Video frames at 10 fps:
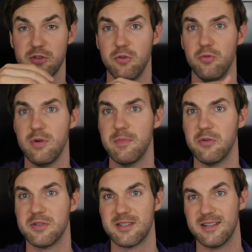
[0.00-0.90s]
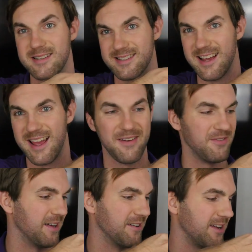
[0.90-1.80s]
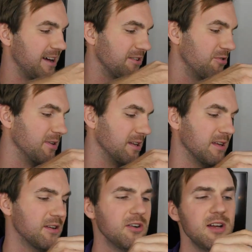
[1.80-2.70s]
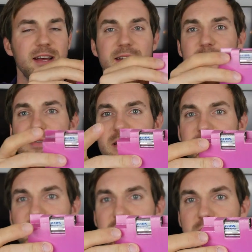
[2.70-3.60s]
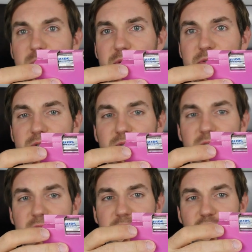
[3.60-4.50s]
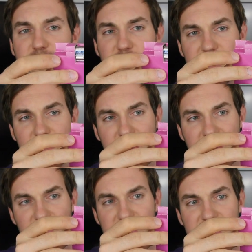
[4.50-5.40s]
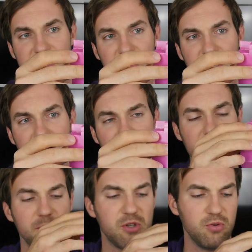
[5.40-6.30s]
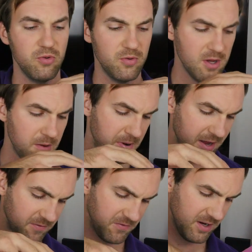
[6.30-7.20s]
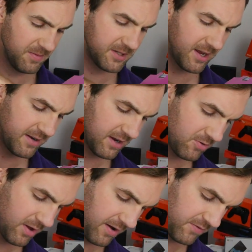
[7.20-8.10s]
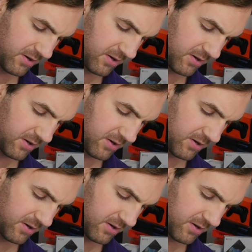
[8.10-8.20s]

two remotes, since I have another light already here. Then you have for the remote your AAA batteries here, two by Philips, and then you have